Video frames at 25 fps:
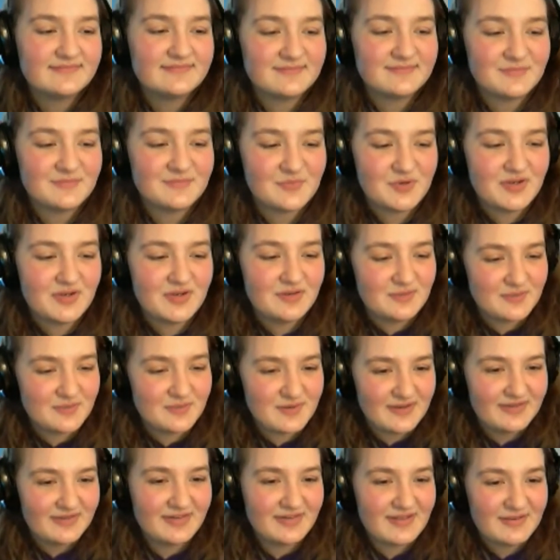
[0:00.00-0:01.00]

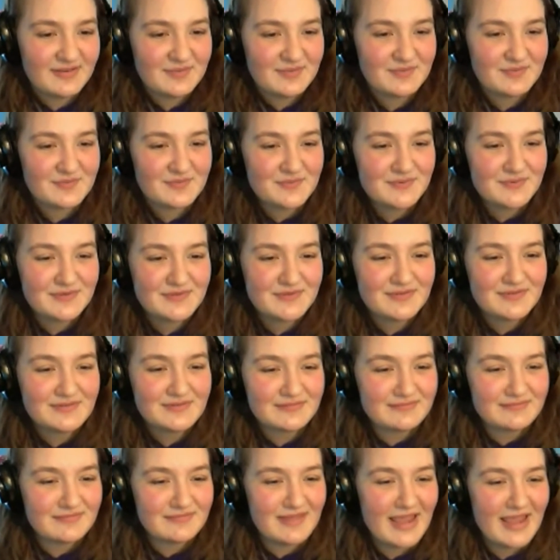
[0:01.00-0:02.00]
what is it
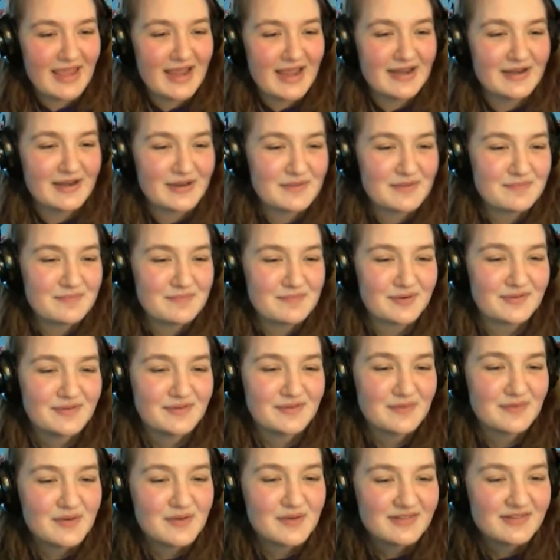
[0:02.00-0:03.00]
candidate
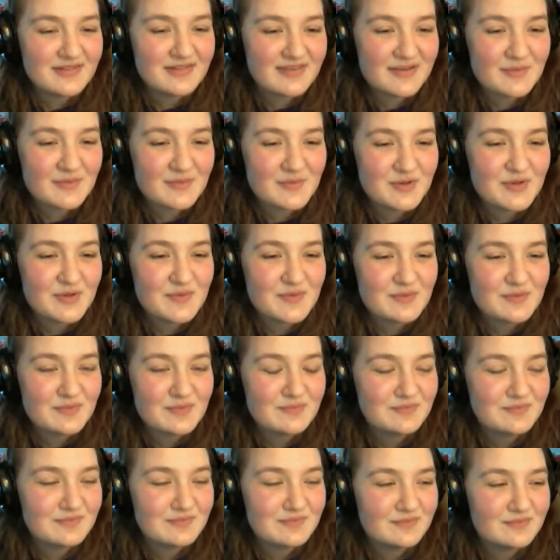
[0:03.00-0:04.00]
person what is it when you
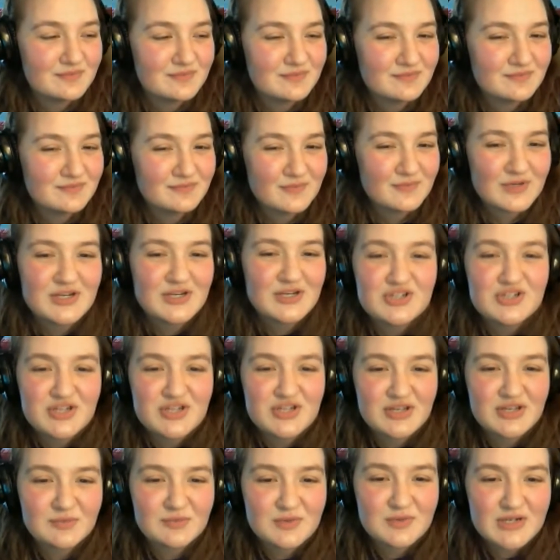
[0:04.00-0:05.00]
what is
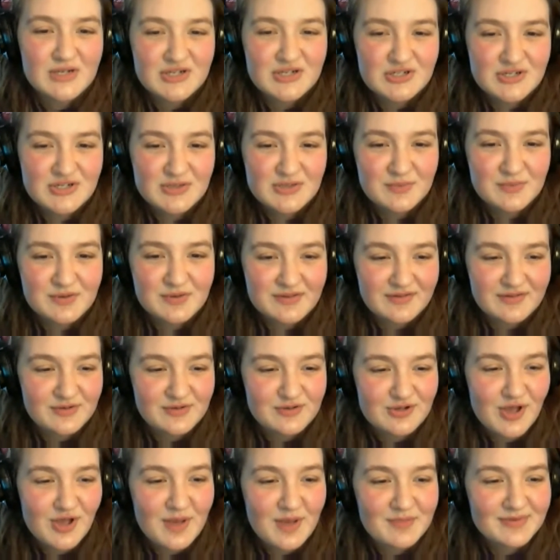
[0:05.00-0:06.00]
she? What is she? What is
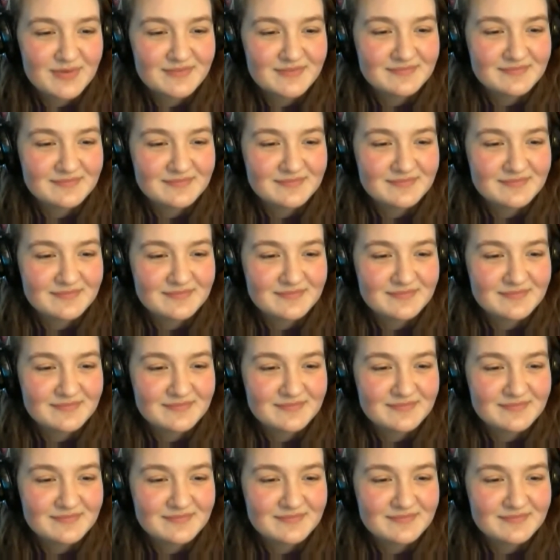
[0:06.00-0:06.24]
her job?